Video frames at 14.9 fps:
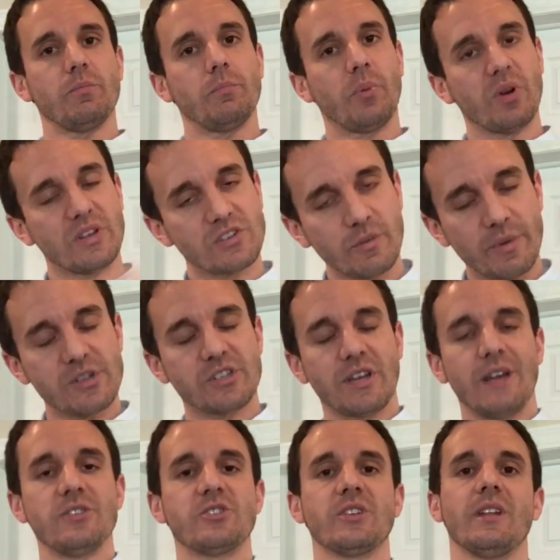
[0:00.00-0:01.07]
putting so much
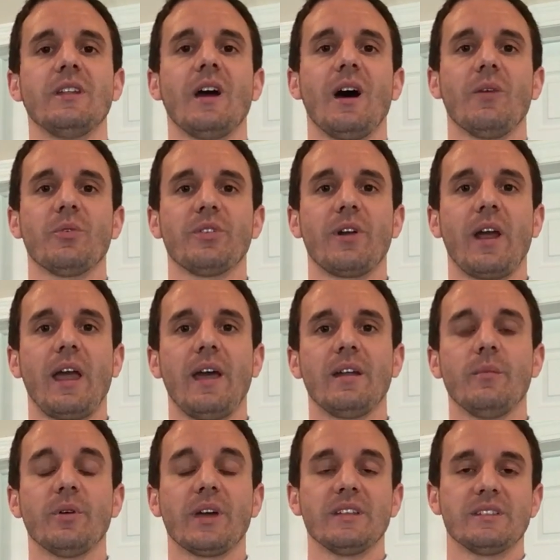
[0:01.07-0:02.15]
tension with their hand
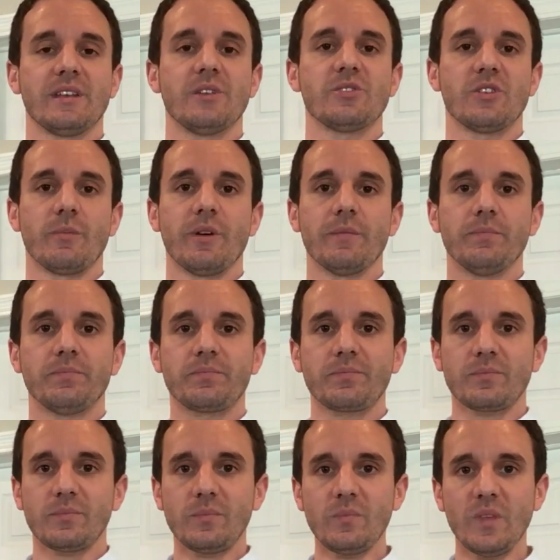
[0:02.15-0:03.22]
up against the instrument.
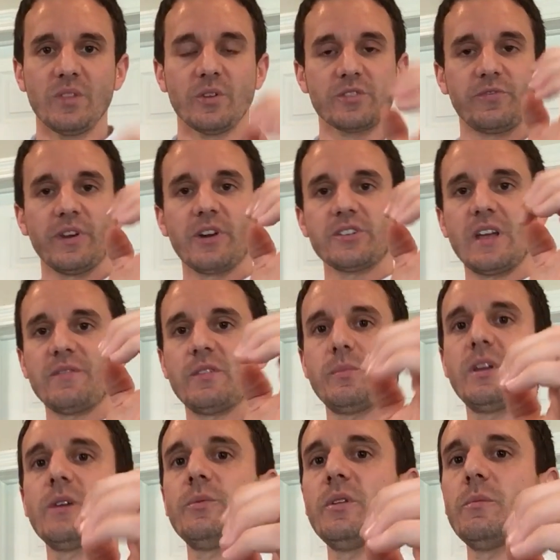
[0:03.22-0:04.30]
Those fingers have to
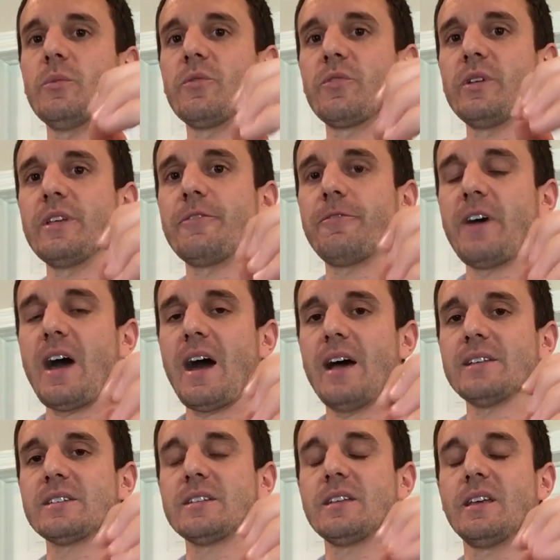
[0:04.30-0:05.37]
be able to move really
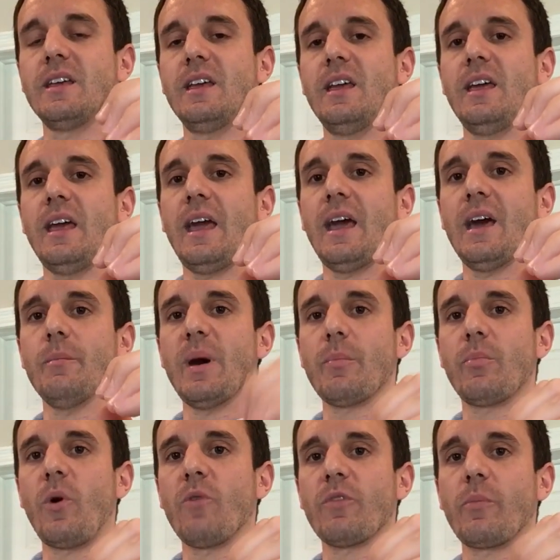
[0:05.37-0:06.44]
fast, and by
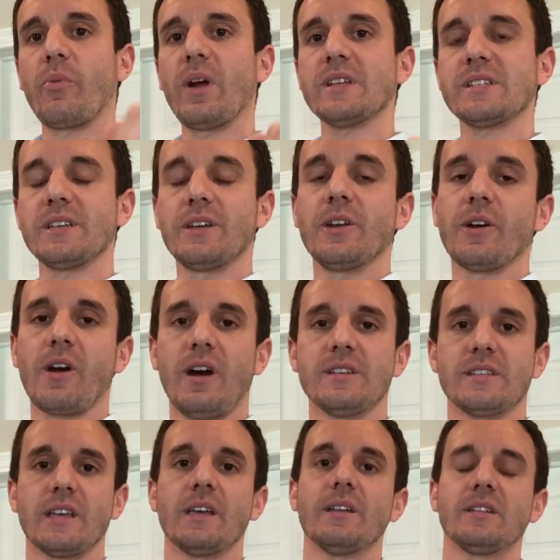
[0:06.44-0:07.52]
over pressing, you're
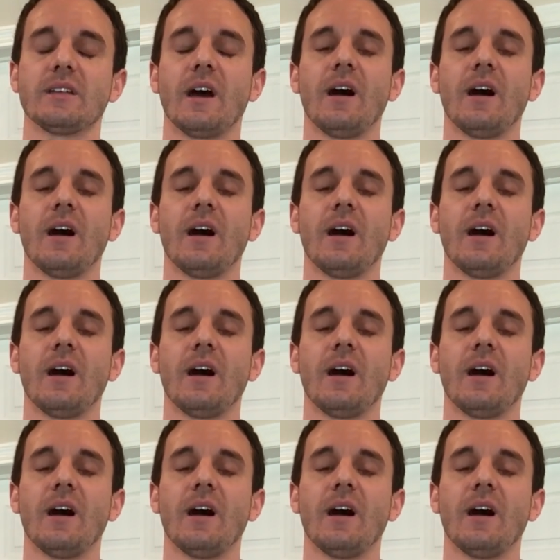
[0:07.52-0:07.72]
causing it,